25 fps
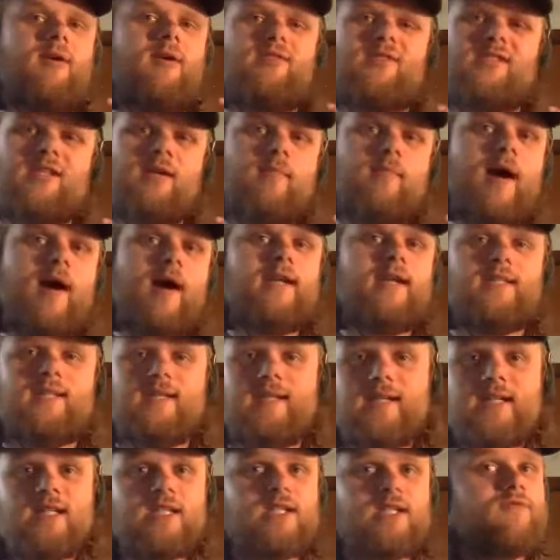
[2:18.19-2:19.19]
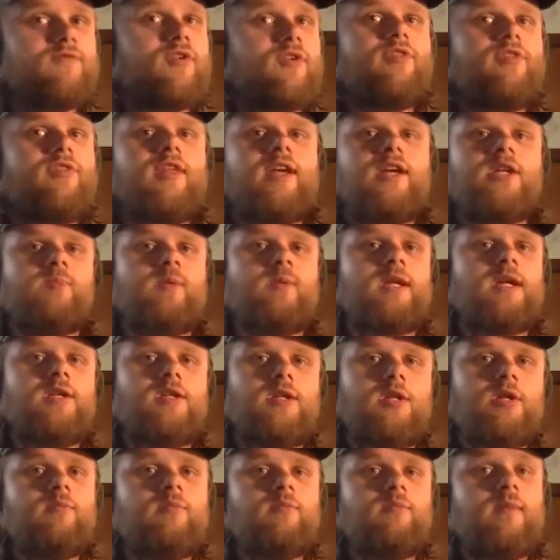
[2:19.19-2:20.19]
about some ideas for things we can
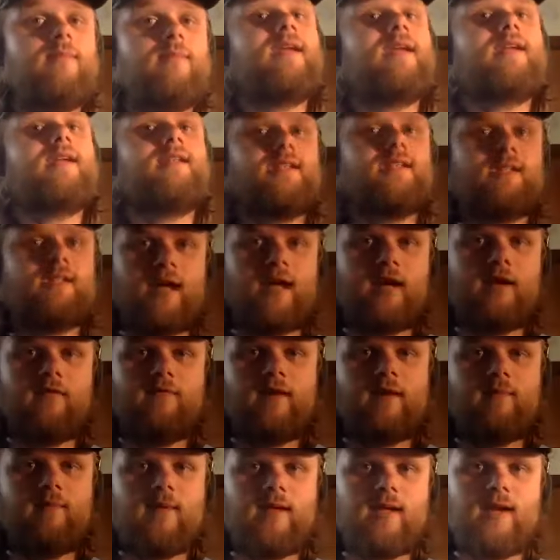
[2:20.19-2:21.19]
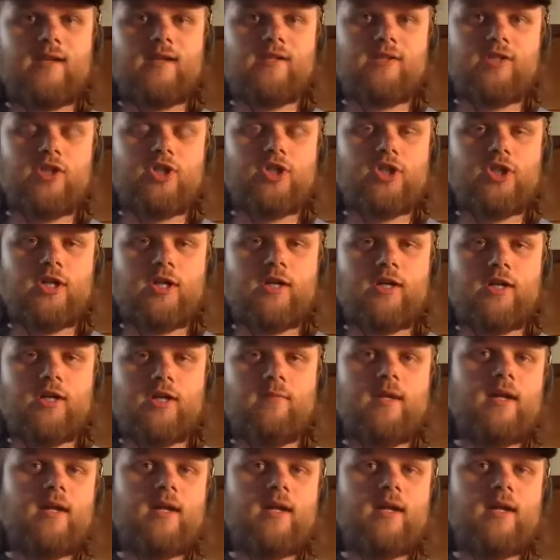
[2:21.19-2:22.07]
do maybe instead of VBS this year,